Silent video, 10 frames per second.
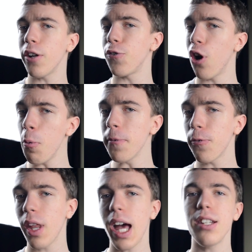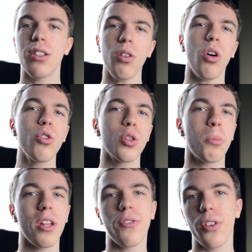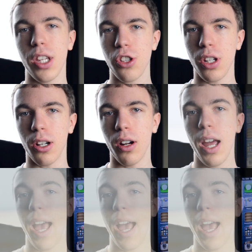if you're hoping for that, don't hold your breath for this year,